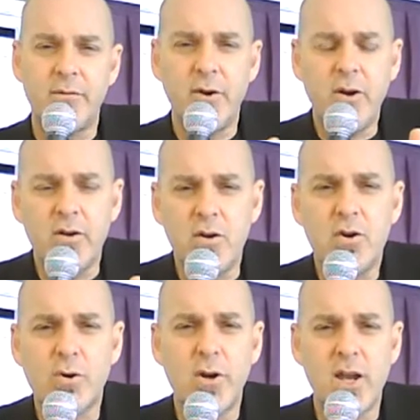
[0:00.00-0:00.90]
Well, if you're a
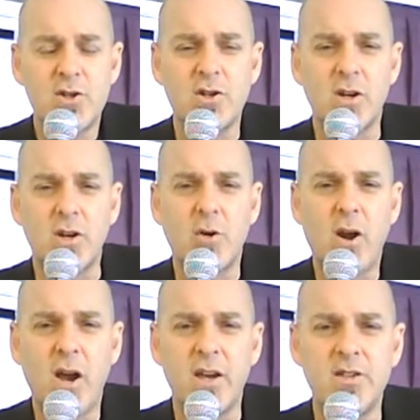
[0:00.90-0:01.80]
new creation in
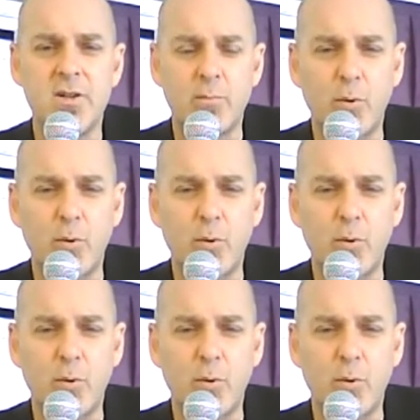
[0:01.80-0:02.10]
Christ,